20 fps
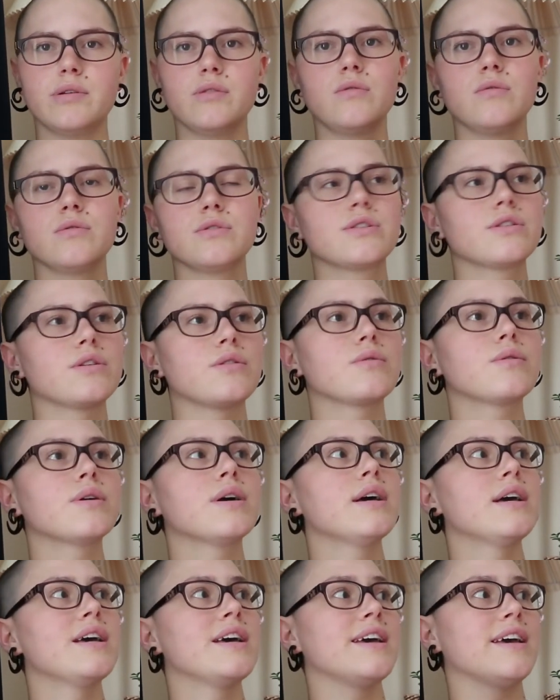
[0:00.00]
also
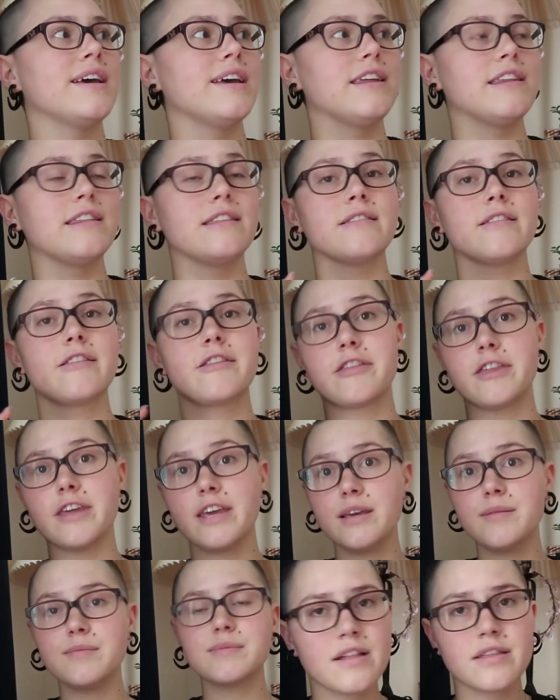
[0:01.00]
in
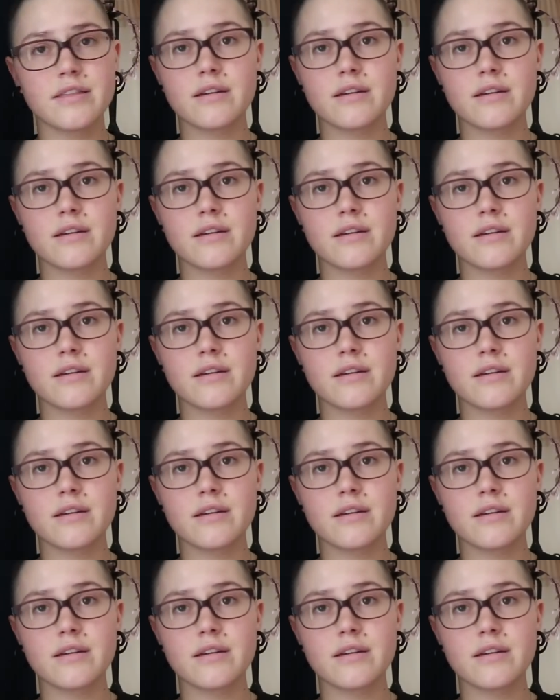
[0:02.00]
themes.